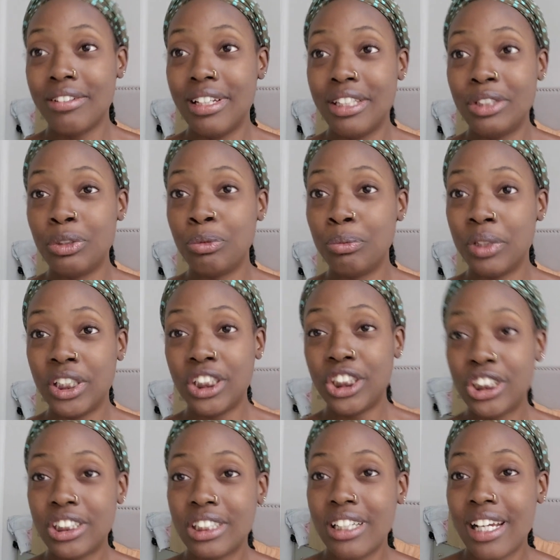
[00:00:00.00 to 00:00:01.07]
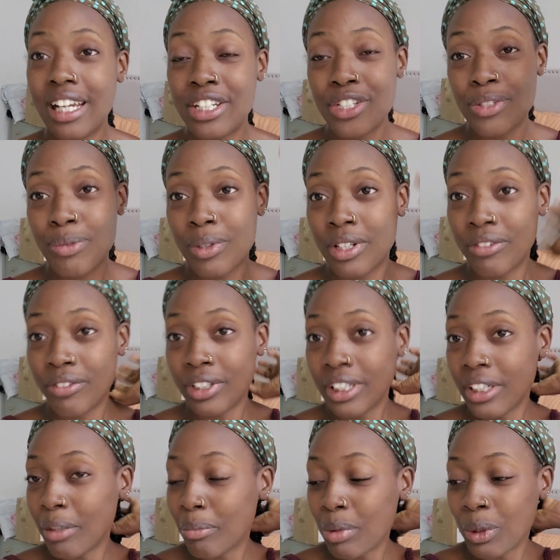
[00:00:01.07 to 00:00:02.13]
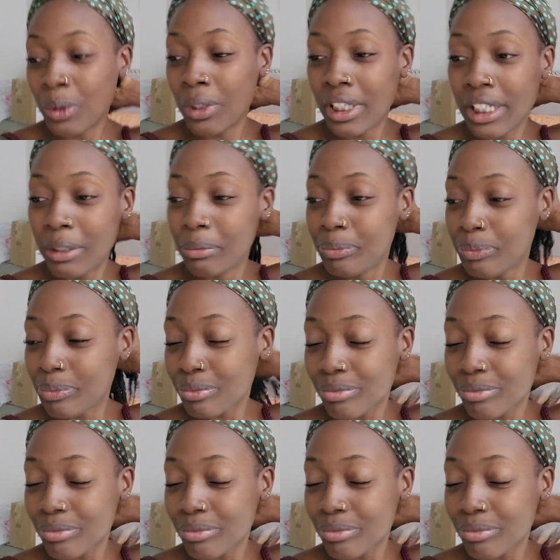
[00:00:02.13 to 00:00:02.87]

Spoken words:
and do much. I just want to really upload it.